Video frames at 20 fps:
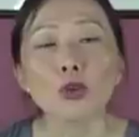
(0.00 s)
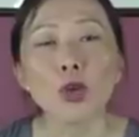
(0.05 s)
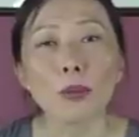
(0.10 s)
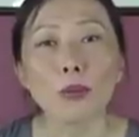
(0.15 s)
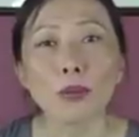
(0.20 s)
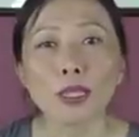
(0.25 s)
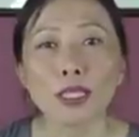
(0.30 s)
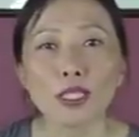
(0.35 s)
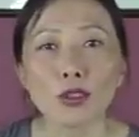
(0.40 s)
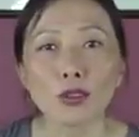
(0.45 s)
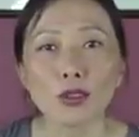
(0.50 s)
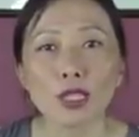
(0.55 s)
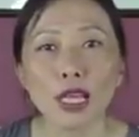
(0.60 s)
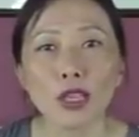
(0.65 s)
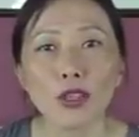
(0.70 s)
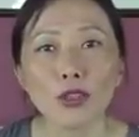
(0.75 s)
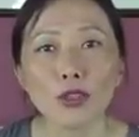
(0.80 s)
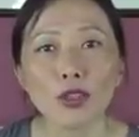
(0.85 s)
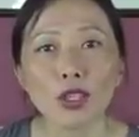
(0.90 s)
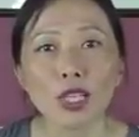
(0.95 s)
up into
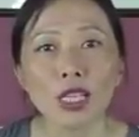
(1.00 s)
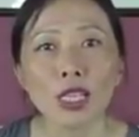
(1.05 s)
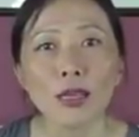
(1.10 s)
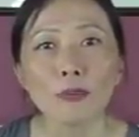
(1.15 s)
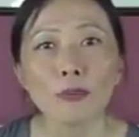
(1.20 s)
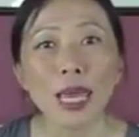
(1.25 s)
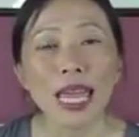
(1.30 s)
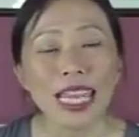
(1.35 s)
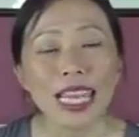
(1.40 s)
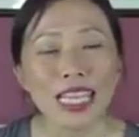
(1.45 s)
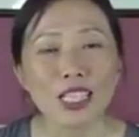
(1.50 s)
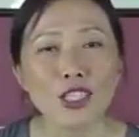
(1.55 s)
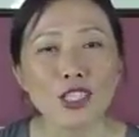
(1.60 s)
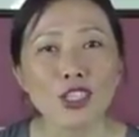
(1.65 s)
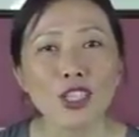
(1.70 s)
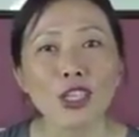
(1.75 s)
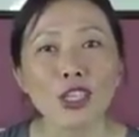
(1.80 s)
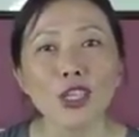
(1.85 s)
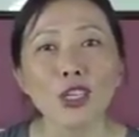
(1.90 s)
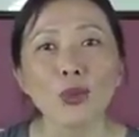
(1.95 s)
another
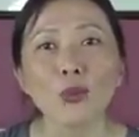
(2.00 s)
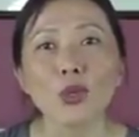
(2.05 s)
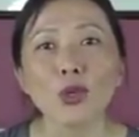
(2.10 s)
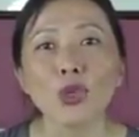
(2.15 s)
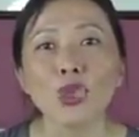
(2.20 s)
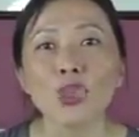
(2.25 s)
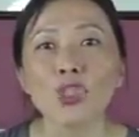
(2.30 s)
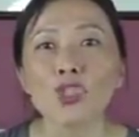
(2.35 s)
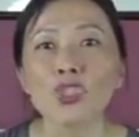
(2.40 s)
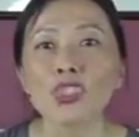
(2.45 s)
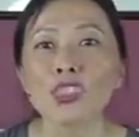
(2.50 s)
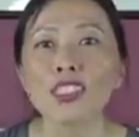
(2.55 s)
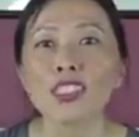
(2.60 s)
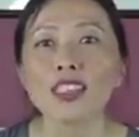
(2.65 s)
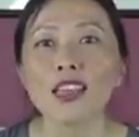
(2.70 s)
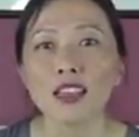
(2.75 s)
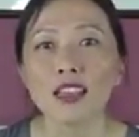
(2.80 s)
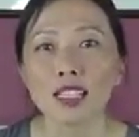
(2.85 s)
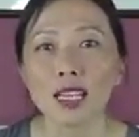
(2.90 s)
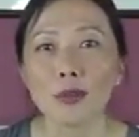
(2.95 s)
page where you can just
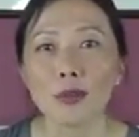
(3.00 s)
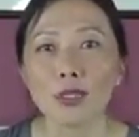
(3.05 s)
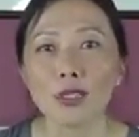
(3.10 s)
sign up.